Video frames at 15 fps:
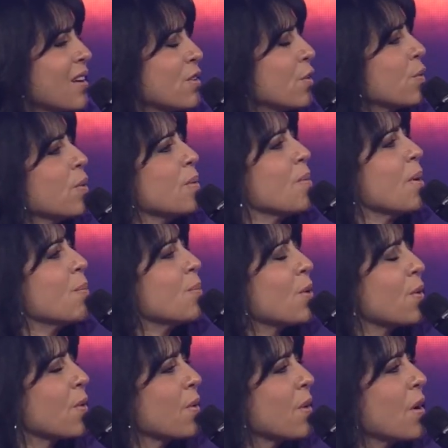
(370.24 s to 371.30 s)
I don't
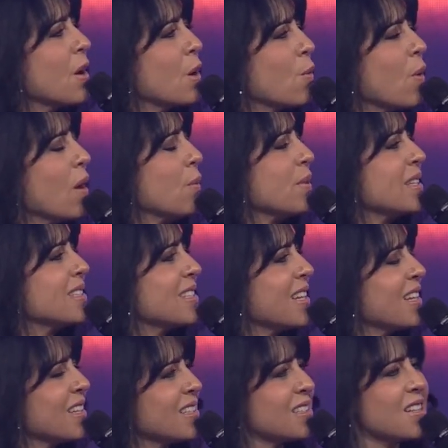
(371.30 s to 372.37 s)
remember what we
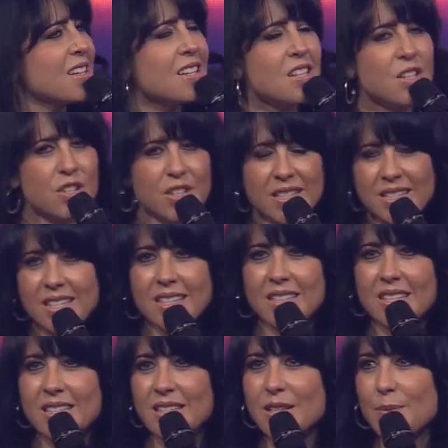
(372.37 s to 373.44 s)
did. And she
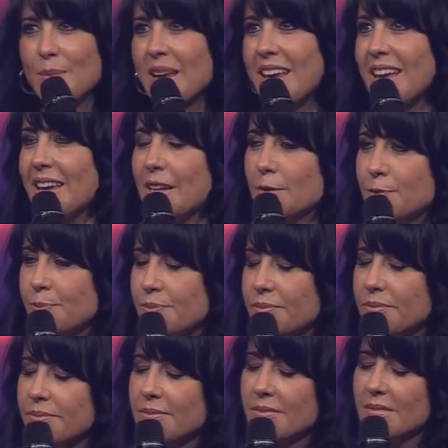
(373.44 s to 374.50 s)
sent it to me. And
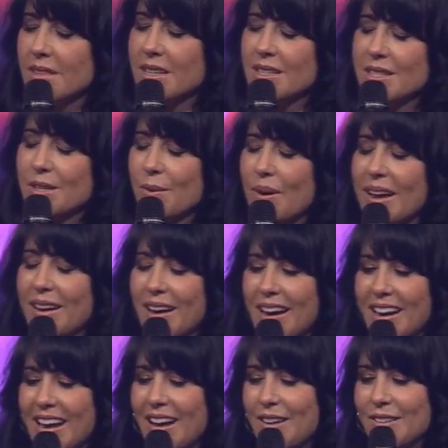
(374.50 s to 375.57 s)
so I
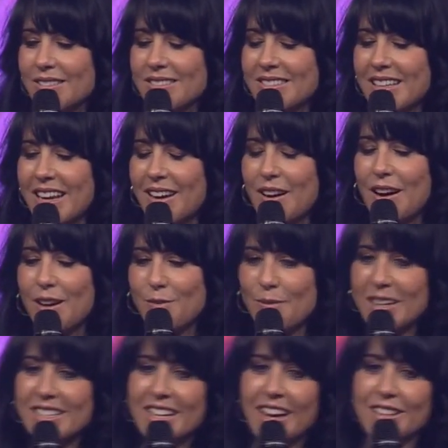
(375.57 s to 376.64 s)
got out, thank God, and
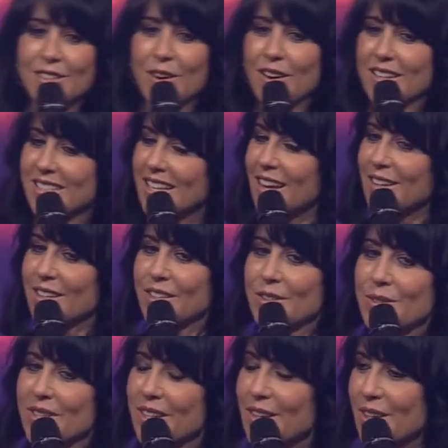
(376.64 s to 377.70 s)
my dad taught us how to
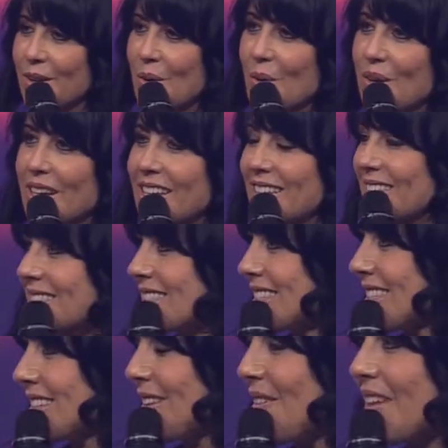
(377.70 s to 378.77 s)
use a
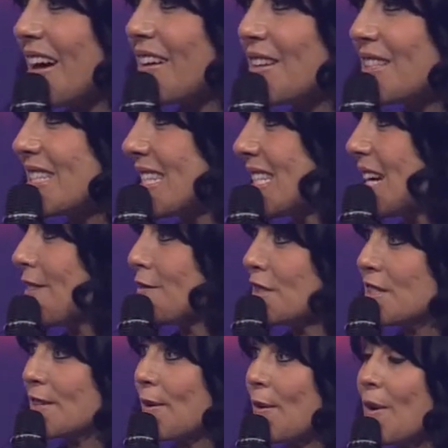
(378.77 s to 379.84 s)
concordance and all that good stuff.
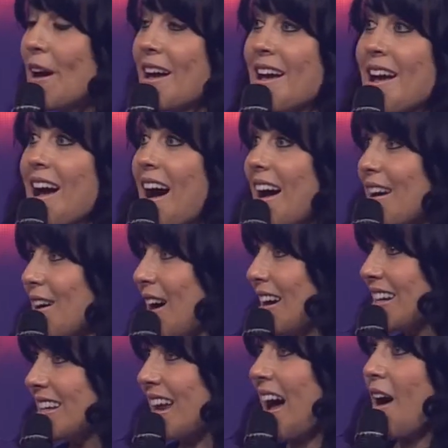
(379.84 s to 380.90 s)
And so I
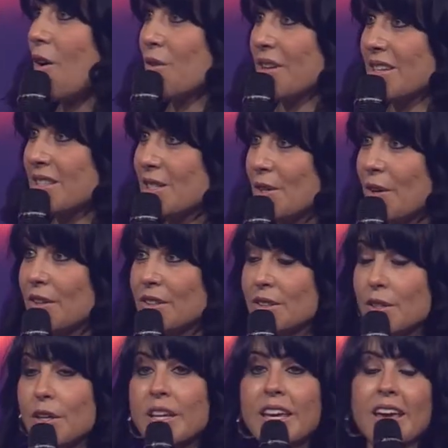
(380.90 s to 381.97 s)
got it out and I
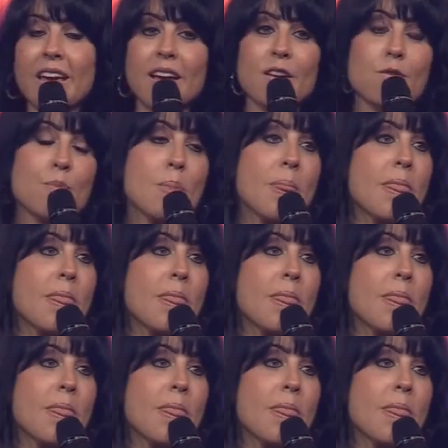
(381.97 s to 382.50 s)
started looking.